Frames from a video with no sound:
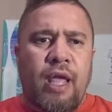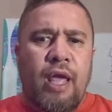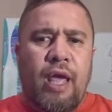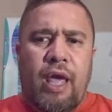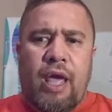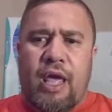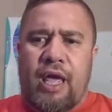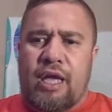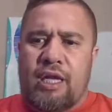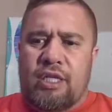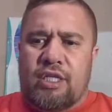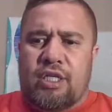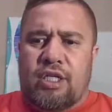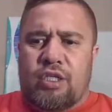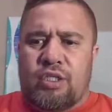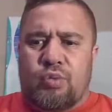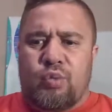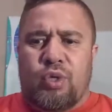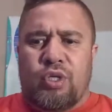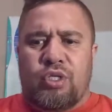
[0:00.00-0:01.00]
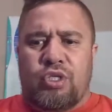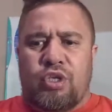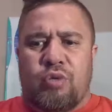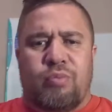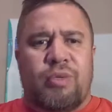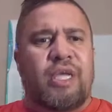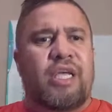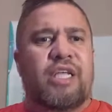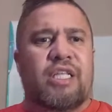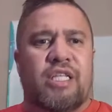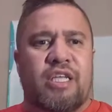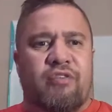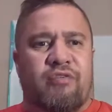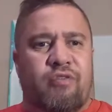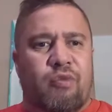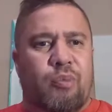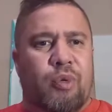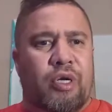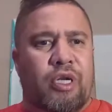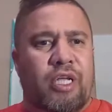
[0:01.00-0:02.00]
And just want to mihi to
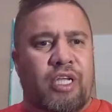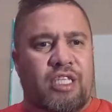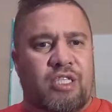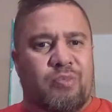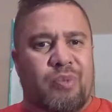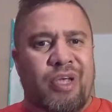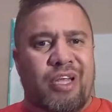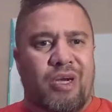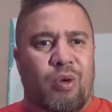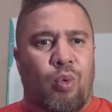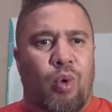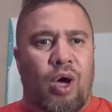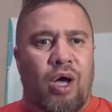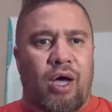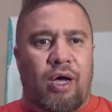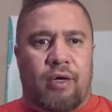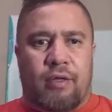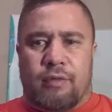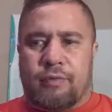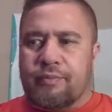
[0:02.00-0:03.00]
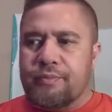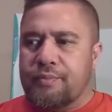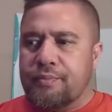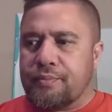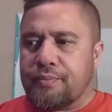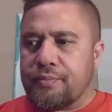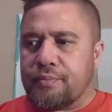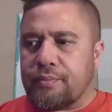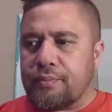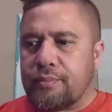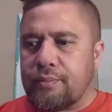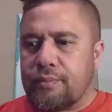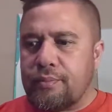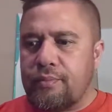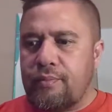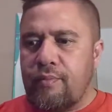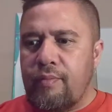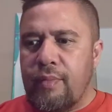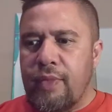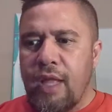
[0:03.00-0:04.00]
everybody. It's been a while.
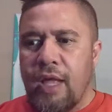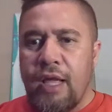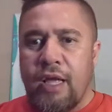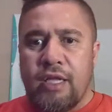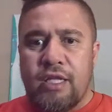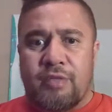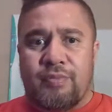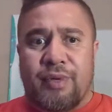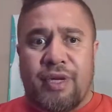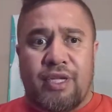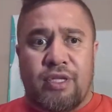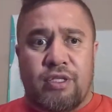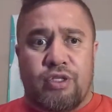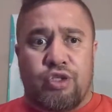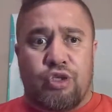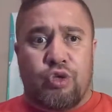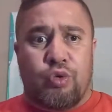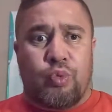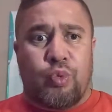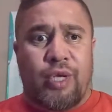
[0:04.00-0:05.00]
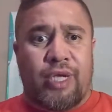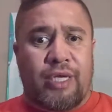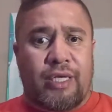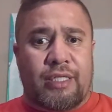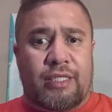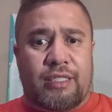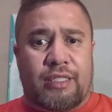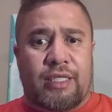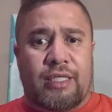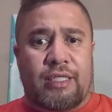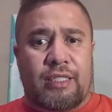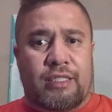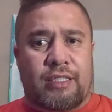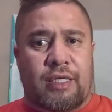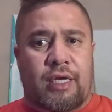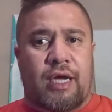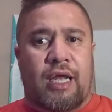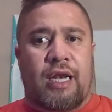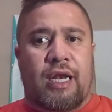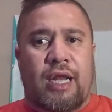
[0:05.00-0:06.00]
It's been 2 weeks since
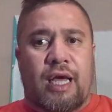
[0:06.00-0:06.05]
I